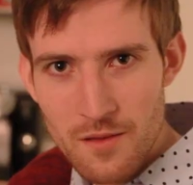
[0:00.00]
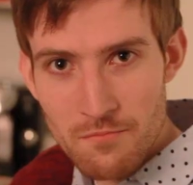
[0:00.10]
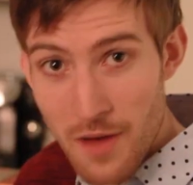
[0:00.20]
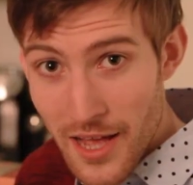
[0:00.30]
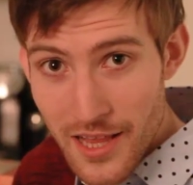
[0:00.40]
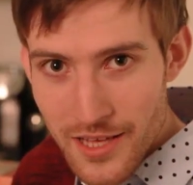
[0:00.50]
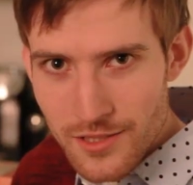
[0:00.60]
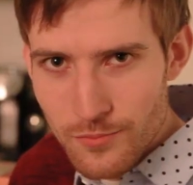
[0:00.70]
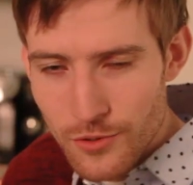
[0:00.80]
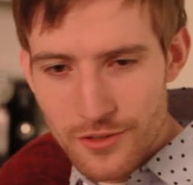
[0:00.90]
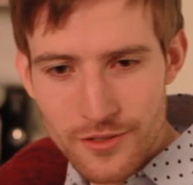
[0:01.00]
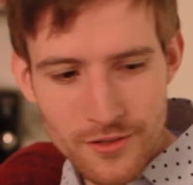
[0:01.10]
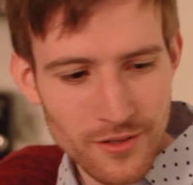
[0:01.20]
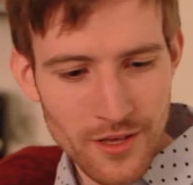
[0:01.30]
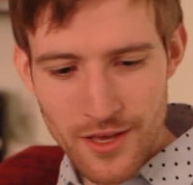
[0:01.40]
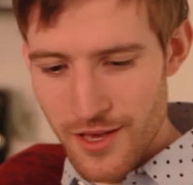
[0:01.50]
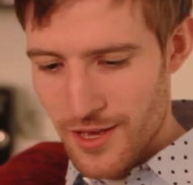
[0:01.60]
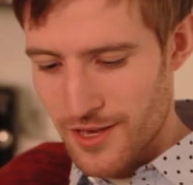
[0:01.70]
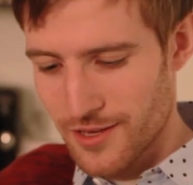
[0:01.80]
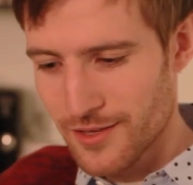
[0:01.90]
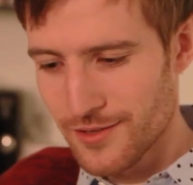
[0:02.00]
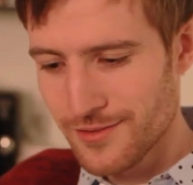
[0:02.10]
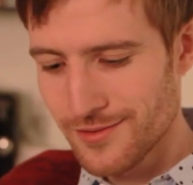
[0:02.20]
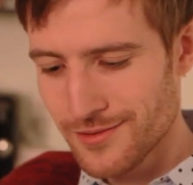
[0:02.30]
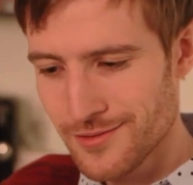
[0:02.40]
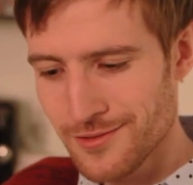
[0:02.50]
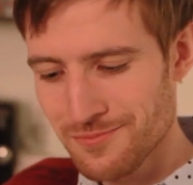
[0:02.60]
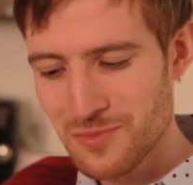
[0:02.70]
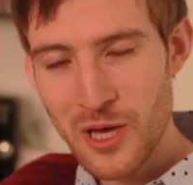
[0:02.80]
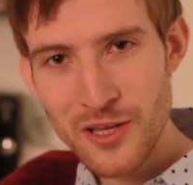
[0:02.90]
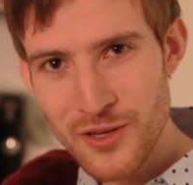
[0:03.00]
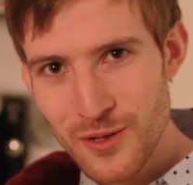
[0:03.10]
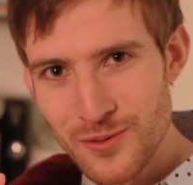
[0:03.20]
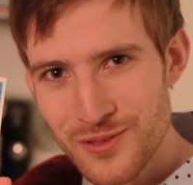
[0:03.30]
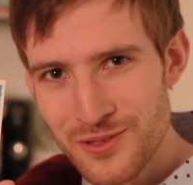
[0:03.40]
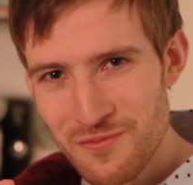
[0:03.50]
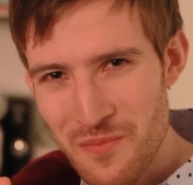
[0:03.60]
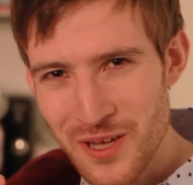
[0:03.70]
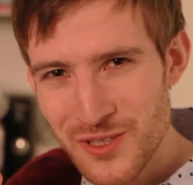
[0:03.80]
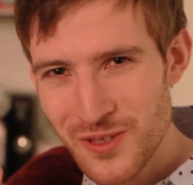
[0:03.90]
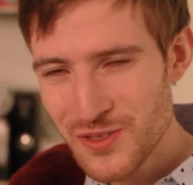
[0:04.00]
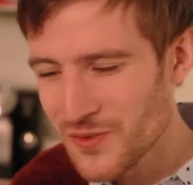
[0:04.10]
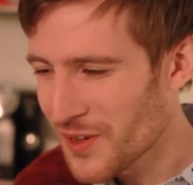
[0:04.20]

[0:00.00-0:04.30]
My last book is God Knows by Joseph